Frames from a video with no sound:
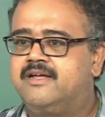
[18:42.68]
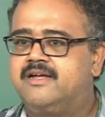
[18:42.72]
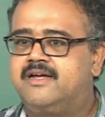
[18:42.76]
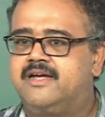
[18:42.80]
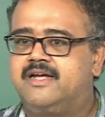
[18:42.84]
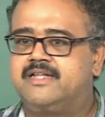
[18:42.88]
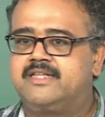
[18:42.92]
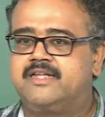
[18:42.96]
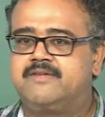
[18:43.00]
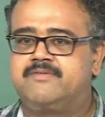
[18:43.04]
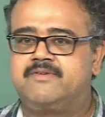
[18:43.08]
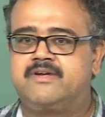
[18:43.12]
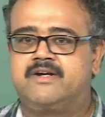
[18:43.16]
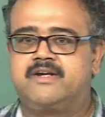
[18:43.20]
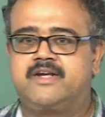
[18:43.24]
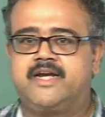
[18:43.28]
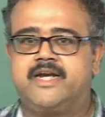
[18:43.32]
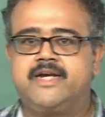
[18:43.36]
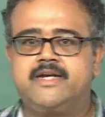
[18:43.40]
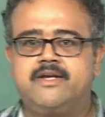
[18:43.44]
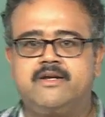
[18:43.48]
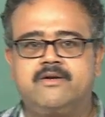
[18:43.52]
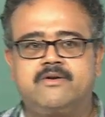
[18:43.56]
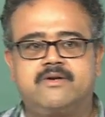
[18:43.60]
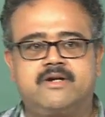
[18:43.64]
and that we are
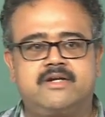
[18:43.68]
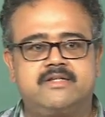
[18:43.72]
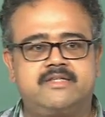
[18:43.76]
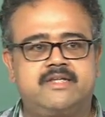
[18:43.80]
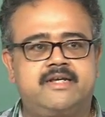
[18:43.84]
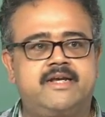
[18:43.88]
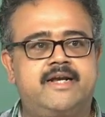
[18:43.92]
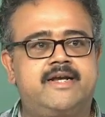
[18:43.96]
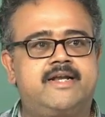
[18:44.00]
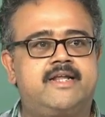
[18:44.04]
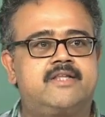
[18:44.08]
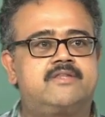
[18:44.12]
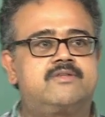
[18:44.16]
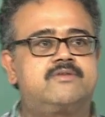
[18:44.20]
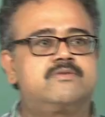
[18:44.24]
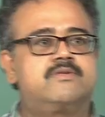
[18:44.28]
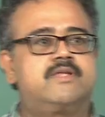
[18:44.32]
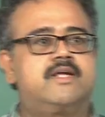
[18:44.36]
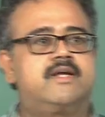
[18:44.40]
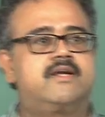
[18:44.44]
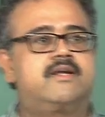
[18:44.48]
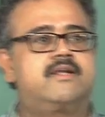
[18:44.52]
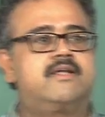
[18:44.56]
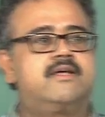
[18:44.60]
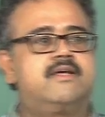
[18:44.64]
trying to look at the data through
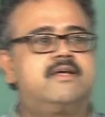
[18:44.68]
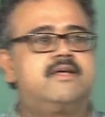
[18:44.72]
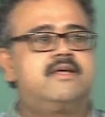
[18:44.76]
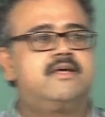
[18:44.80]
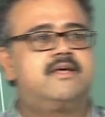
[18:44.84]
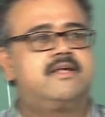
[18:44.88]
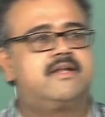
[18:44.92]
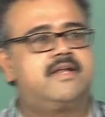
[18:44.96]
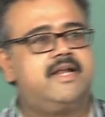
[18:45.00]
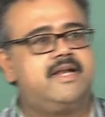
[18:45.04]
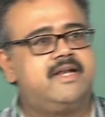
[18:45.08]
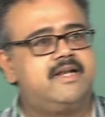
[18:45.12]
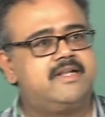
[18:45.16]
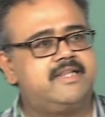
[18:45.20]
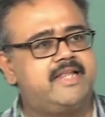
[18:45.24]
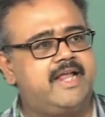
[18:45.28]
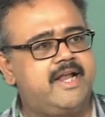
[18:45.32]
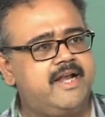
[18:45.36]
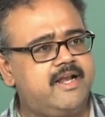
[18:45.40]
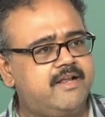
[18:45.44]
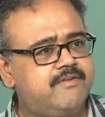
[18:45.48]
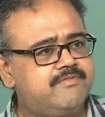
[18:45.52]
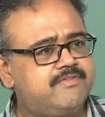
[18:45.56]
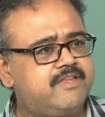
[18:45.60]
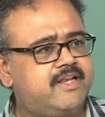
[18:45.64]
that, right. At the
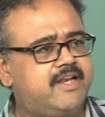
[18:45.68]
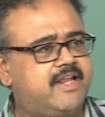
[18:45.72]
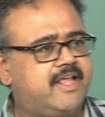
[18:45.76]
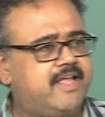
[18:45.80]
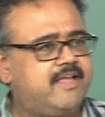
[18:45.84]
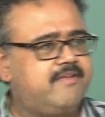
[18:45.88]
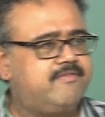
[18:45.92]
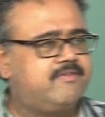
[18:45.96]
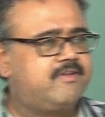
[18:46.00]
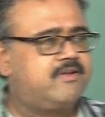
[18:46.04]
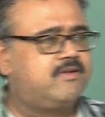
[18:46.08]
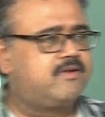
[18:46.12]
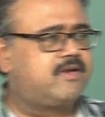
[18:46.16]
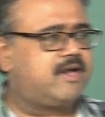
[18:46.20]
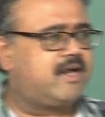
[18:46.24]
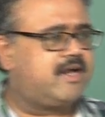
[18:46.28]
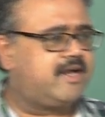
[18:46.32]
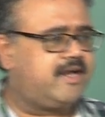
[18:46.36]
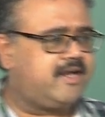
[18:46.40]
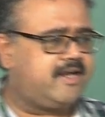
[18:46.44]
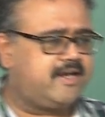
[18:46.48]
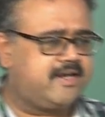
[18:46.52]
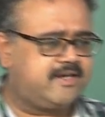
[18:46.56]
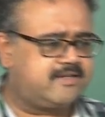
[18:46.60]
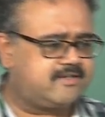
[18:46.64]
end of the day, if you look at
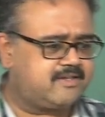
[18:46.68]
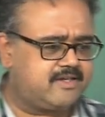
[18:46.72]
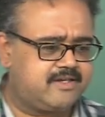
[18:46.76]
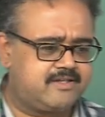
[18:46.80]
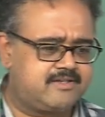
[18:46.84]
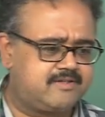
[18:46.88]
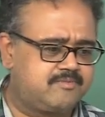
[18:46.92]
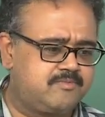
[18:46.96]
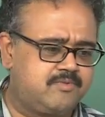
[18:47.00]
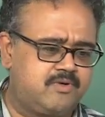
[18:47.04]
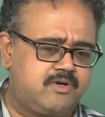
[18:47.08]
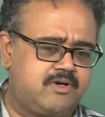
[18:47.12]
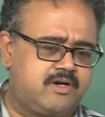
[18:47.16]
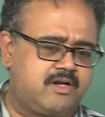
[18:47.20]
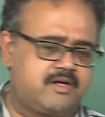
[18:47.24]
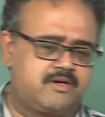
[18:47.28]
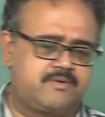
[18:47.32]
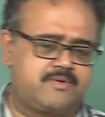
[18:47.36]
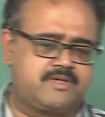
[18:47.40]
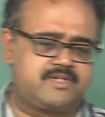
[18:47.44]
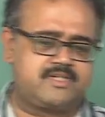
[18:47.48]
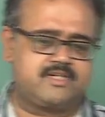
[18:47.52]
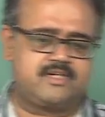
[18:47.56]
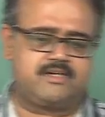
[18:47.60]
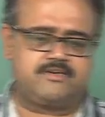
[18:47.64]
it, it's more a
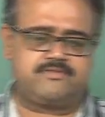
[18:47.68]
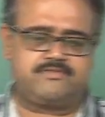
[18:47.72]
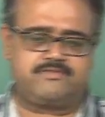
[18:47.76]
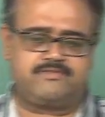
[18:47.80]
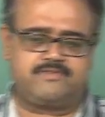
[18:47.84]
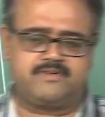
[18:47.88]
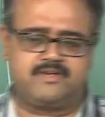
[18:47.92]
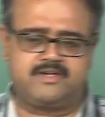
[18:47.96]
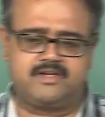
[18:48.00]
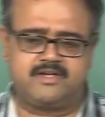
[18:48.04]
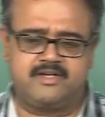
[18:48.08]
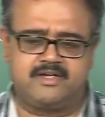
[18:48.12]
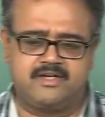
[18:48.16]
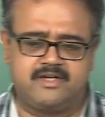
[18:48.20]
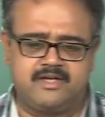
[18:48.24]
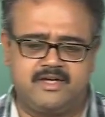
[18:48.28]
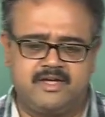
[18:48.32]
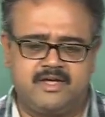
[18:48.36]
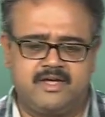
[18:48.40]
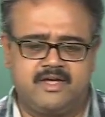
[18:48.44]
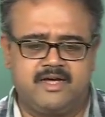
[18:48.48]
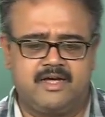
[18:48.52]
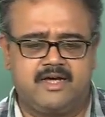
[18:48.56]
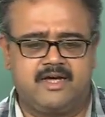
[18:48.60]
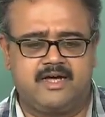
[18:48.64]
question of
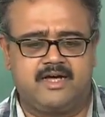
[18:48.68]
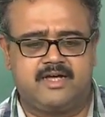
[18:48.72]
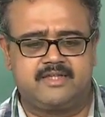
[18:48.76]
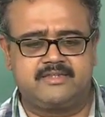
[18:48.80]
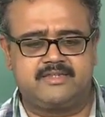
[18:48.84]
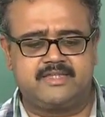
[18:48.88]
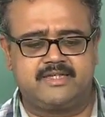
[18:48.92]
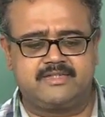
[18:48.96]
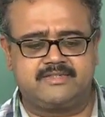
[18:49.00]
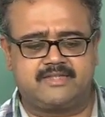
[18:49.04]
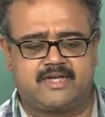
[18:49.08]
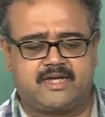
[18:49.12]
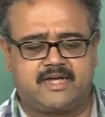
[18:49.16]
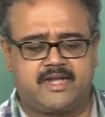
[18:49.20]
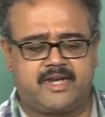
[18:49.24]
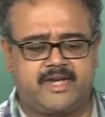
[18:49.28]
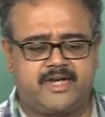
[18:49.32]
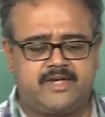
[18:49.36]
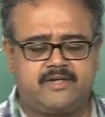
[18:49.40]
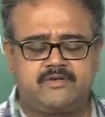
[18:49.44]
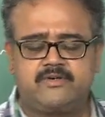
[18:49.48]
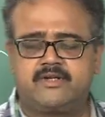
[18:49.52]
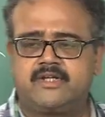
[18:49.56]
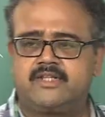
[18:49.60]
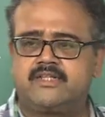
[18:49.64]
things
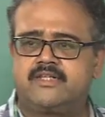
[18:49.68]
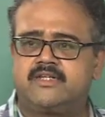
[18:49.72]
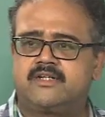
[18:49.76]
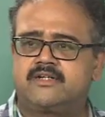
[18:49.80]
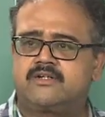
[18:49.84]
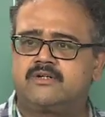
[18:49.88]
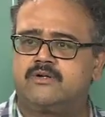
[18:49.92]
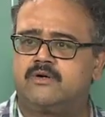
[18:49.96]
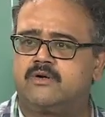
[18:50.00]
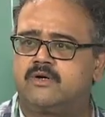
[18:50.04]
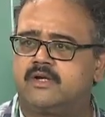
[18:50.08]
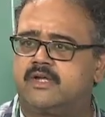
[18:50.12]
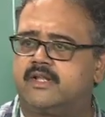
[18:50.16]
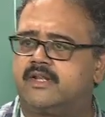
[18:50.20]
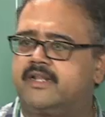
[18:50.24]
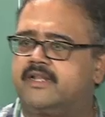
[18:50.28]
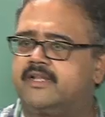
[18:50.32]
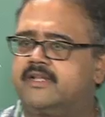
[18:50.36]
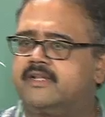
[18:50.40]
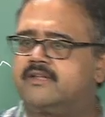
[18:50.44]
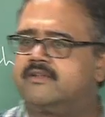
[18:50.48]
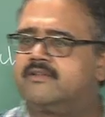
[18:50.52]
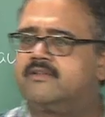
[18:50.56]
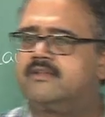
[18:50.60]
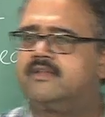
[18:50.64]
occurring together,
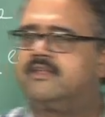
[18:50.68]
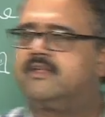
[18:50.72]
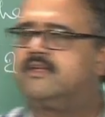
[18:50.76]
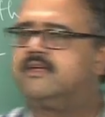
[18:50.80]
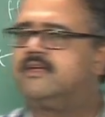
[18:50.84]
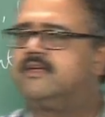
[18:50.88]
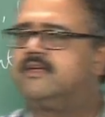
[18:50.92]
co-occurring, and